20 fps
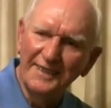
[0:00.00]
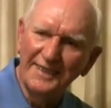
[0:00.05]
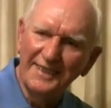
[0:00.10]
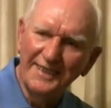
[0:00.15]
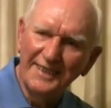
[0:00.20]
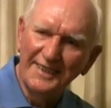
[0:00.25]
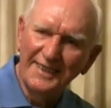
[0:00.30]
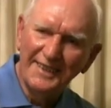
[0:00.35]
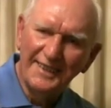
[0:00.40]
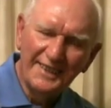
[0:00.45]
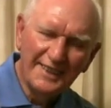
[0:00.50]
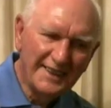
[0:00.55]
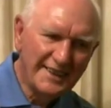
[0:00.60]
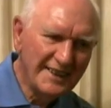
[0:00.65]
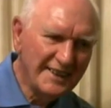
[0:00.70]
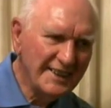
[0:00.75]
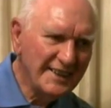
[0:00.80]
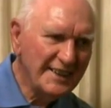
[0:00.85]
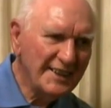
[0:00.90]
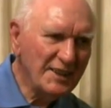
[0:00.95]
Hmm.
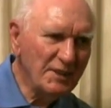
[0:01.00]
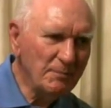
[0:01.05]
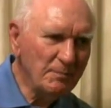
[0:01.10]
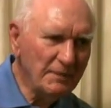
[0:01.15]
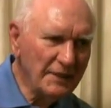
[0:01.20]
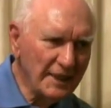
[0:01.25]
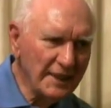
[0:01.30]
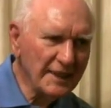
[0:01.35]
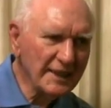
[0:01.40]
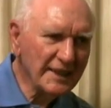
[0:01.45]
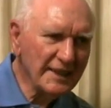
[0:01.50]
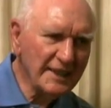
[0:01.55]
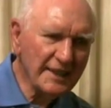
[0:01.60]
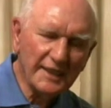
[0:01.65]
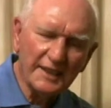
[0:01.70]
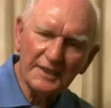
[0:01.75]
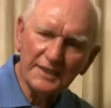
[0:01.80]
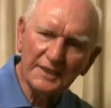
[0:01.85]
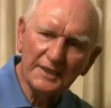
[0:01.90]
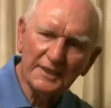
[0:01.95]
And by
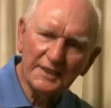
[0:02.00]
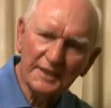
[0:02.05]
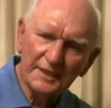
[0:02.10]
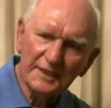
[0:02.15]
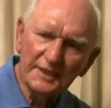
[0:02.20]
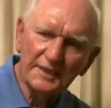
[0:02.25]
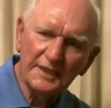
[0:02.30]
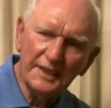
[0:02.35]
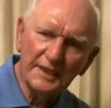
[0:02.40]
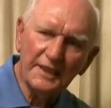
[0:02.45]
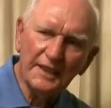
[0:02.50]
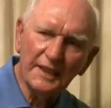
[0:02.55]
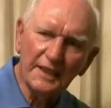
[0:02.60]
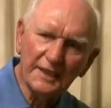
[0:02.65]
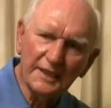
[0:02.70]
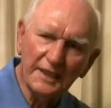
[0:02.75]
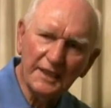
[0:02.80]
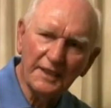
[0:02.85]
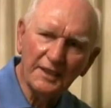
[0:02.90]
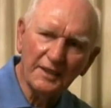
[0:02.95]
gosh, he
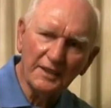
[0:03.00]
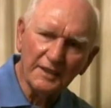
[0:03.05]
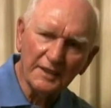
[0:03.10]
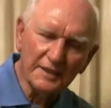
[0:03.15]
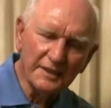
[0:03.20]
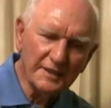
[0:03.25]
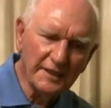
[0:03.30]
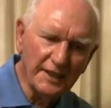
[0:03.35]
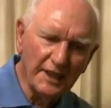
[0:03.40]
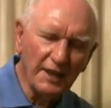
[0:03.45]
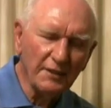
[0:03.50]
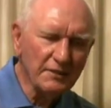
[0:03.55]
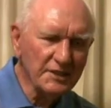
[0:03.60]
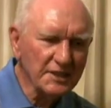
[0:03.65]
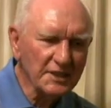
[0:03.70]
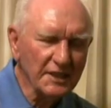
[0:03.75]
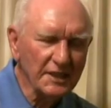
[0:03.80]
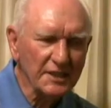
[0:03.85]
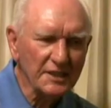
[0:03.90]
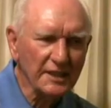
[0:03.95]
got killed. And I've
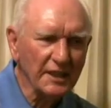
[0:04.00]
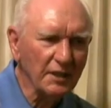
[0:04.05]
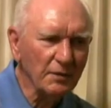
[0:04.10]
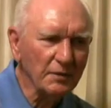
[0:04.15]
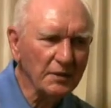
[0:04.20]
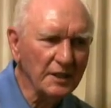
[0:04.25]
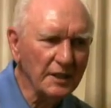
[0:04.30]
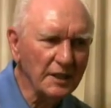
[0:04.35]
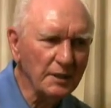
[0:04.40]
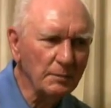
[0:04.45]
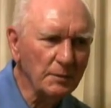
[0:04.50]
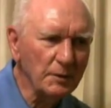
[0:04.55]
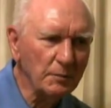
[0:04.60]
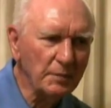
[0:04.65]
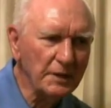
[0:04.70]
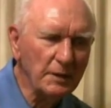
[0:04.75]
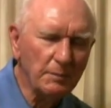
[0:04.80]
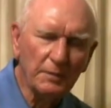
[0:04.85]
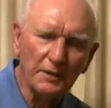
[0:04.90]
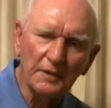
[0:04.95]
discussed that with a number of
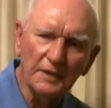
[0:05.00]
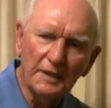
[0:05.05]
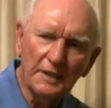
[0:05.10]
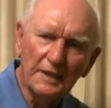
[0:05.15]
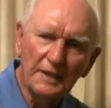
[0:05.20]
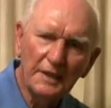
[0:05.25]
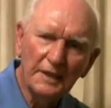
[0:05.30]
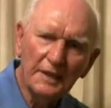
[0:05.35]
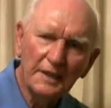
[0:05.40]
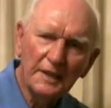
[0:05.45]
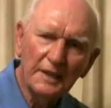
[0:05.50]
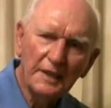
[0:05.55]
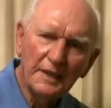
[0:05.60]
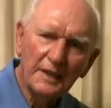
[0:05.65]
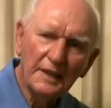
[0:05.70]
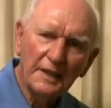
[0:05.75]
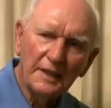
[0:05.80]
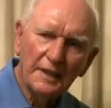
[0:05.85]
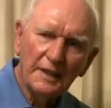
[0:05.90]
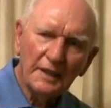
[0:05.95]
people.
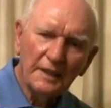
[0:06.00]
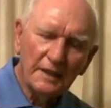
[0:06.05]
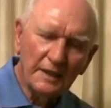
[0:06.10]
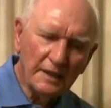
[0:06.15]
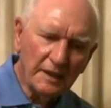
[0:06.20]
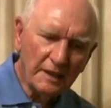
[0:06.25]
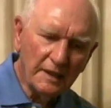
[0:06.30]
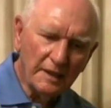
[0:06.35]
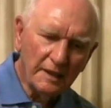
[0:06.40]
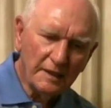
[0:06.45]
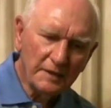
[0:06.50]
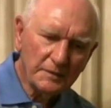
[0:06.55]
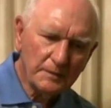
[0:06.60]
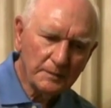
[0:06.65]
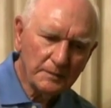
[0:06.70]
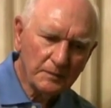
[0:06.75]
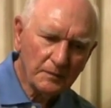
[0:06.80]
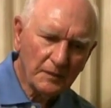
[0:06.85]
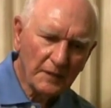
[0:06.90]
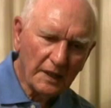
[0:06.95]
Uh,
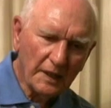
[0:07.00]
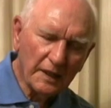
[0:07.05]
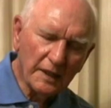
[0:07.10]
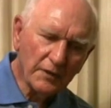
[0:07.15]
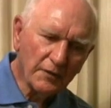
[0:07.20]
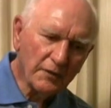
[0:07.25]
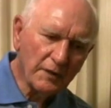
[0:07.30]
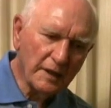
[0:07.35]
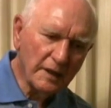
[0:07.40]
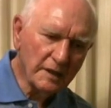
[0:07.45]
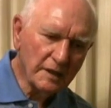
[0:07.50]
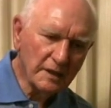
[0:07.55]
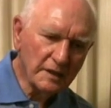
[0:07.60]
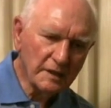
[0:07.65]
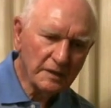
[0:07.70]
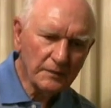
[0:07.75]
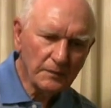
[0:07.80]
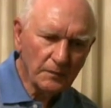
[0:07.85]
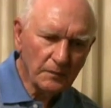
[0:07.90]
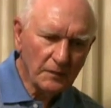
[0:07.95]
I had a friend
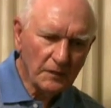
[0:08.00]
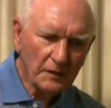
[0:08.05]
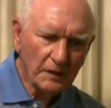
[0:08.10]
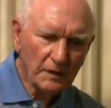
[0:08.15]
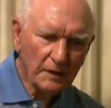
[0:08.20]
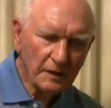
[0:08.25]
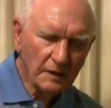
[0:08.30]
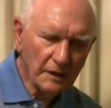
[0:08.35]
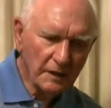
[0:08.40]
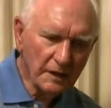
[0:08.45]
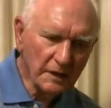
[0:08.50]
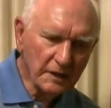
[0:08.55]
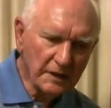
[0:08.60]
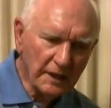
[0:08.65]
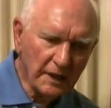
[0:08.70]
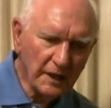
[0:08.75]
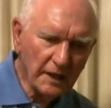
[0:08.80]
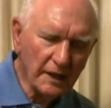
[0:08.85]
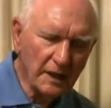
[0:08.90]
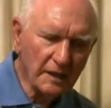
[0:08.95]
in a little
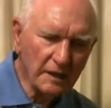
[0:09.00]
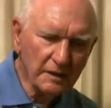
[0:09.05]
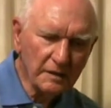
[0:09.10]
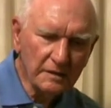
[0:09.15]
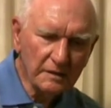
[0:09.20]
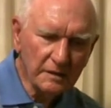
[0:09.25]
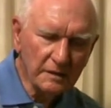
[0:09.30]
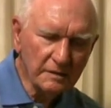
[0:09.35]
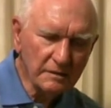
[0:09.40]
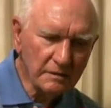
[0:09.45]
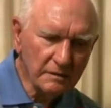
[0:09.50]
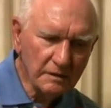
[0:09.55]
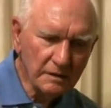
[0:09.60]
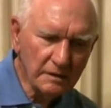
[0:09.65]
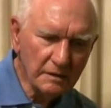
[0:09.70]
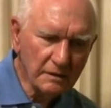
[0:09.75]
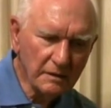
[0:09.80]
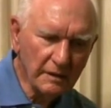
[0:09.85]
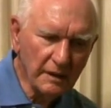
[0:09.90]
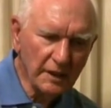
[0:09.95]
town I
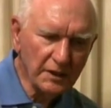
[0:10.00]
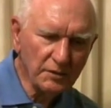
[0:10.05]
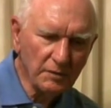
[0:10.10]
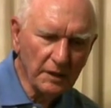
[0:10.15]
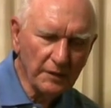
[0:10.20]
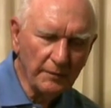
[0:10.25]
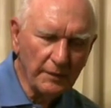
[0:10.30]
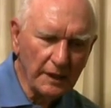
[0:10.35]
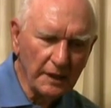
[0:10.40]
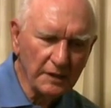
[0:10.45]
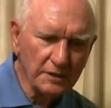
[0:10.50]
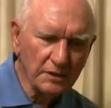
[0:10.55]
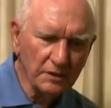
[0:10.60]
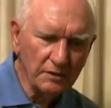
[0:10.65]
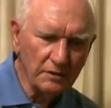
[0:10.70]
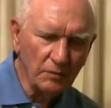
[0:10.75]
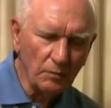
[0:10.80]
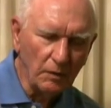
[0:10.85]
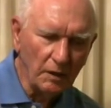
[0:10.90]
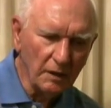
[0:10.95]
graduated from high
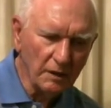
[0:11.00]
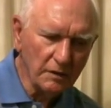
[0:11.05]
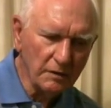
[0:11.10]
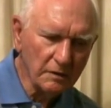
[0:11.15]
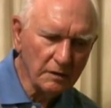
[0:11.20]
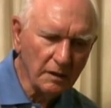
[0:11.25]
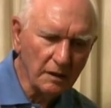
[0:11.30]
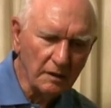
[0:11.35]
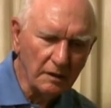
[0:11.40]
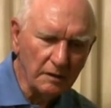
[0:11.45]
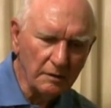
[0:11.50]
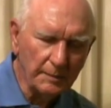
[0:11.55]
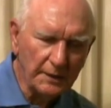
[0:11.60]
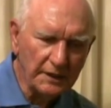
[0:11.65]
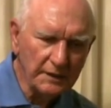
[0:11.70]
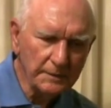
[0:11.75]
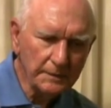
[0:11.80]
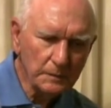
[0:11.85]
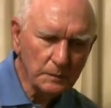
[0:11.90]
school in Warren, Oklahoma.